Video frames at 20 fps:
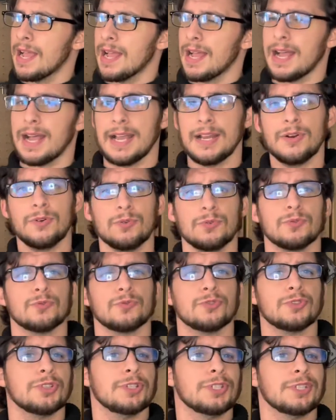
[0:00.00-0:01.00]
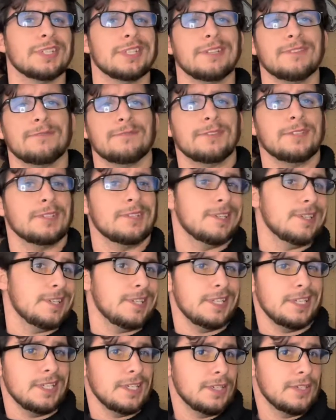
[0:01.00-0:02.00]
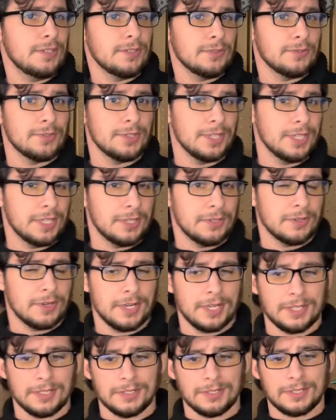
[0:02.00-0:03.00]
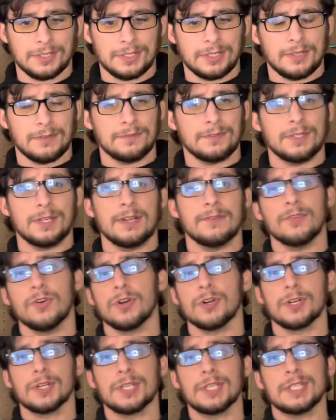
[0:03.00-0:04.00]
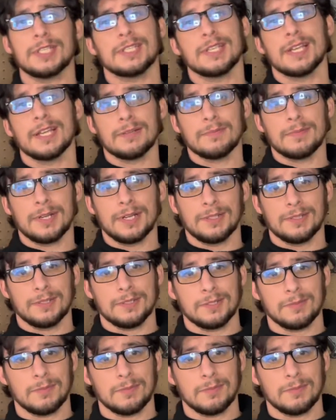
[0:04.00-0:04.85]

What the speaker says: I don't really feel a need to reiterate the stuff that I've already said about this